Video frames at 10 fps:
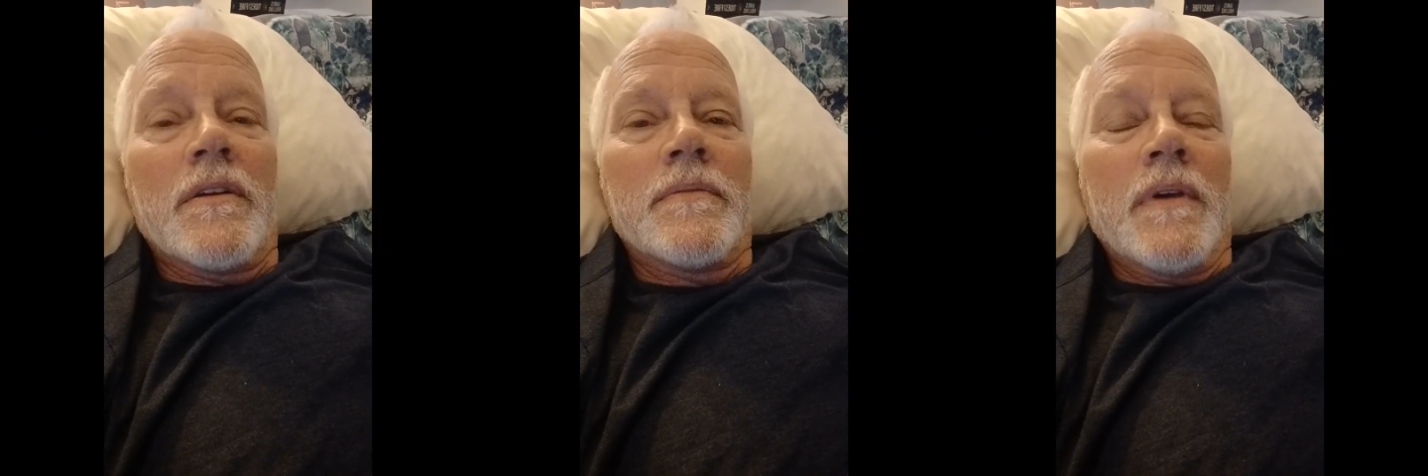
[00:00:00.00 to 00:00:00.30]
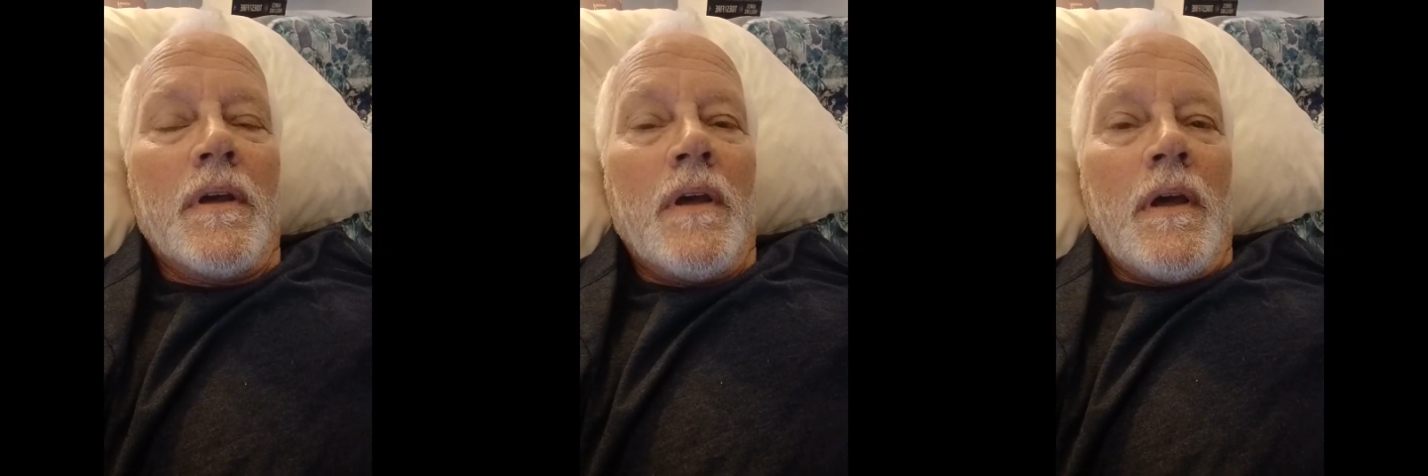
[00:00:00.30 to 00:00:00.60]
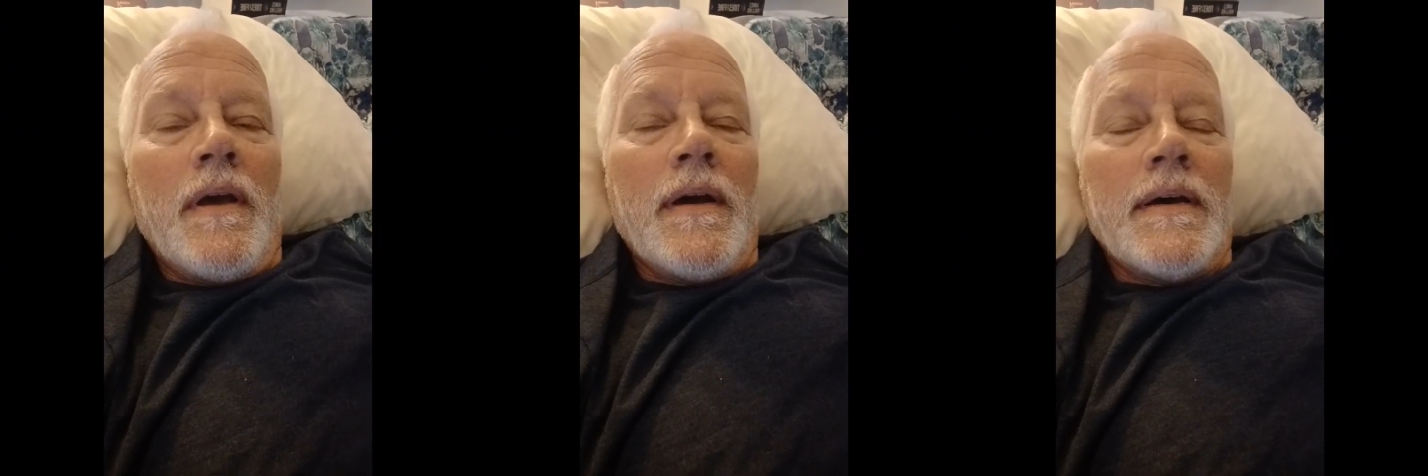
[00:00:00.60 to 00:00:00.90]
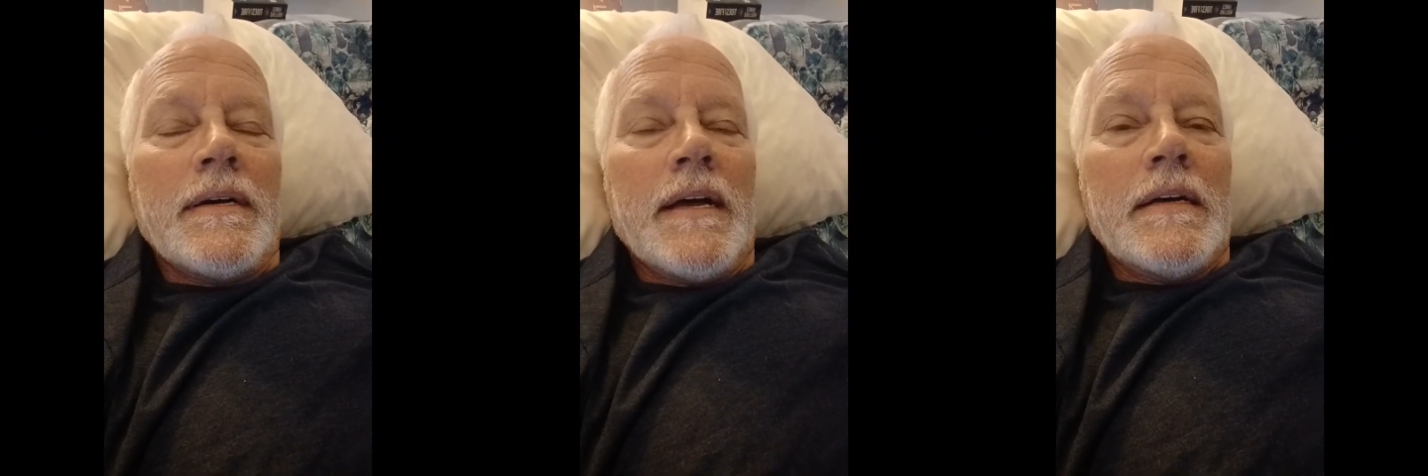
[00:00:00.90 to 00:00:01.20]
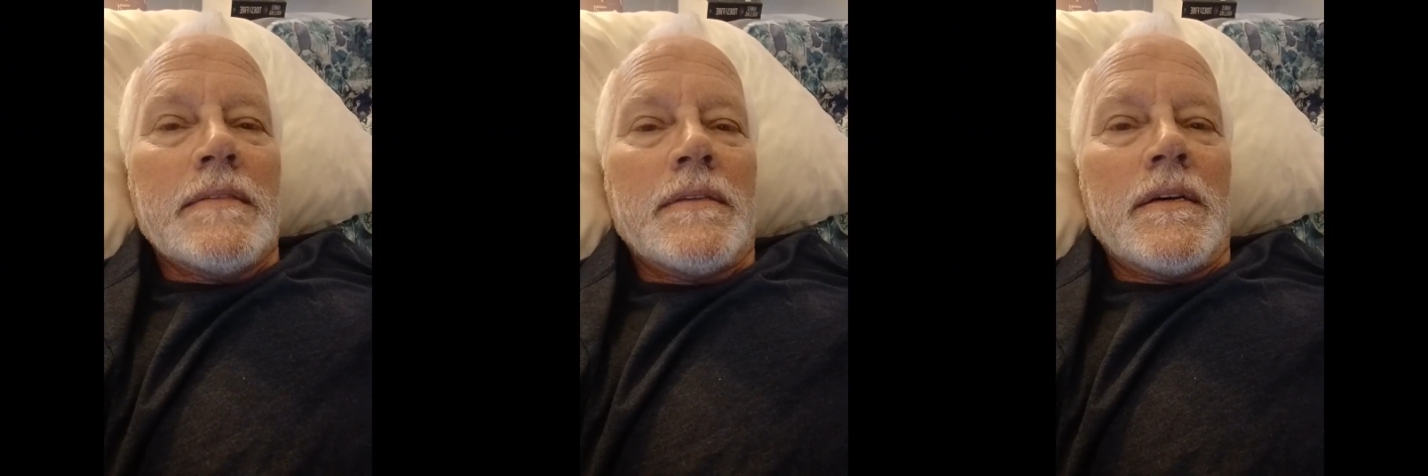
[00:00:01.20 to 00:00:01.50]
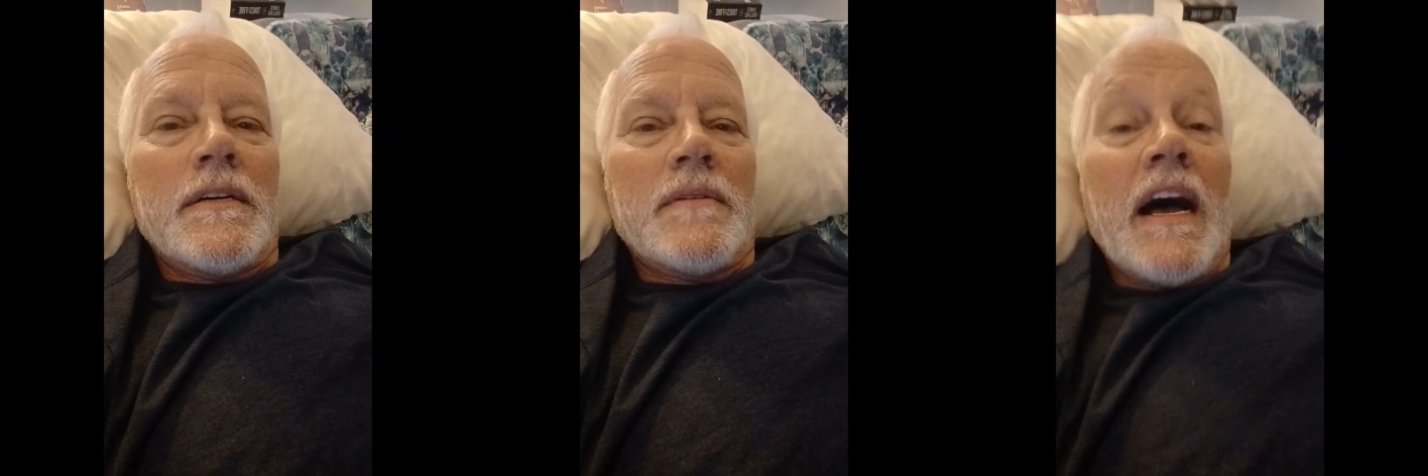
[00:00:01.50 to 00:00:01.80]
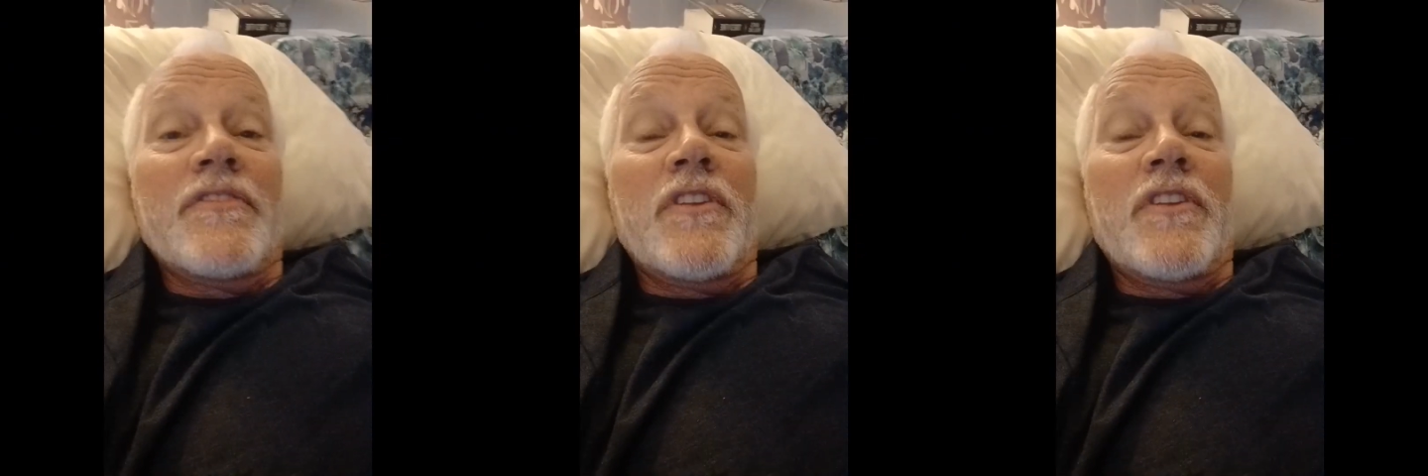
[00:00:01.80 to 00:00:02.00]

and and uh, I